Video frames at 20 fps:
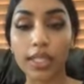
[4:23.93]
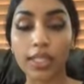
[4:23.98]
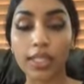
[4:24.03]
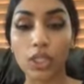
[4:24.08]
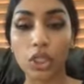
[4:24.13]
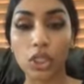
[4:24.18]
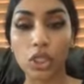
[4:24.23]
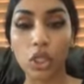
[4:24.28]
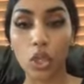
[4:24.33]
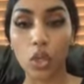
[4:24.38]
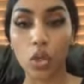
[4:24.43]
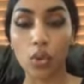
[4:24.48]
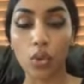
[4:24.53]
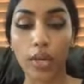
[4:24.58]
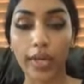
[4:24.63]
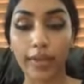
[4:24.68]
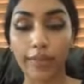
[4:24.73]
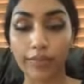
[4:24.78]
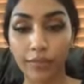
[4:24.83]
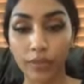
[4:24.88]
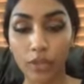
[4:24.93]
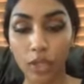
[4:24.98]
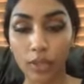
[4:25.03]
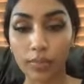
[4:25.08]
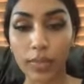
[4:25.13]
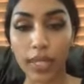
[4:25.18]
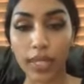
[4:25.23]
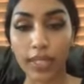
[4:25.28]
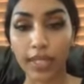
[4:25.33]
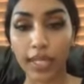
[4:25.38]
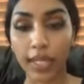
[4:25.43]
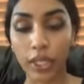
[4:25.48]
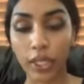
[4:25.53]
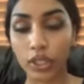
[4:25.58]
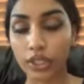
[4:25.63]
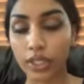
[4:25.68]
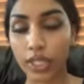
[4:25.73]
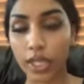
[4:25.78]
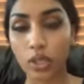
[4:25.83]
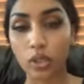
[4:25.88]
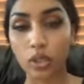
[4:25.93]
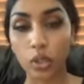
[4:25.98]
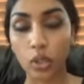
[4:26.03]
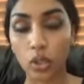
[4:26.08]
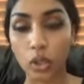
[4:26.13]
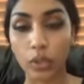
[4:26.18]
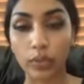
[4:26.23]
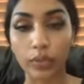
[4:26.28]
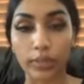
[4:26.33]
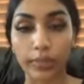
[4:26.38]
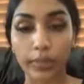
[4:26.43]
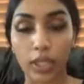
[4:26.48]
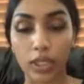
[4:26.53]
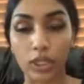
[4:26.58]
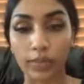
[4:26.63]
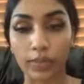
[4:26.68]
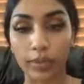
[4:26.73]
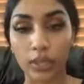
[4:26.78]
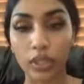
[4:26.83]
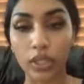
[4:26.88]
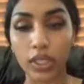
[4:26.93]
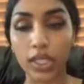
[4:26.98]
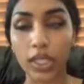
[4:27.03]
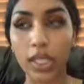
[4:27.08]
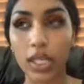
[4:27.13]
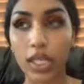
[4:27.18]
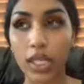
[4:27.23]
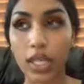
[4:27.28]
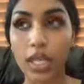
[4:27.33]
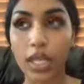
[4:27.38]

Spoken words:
So a firm that carries out social responsibility,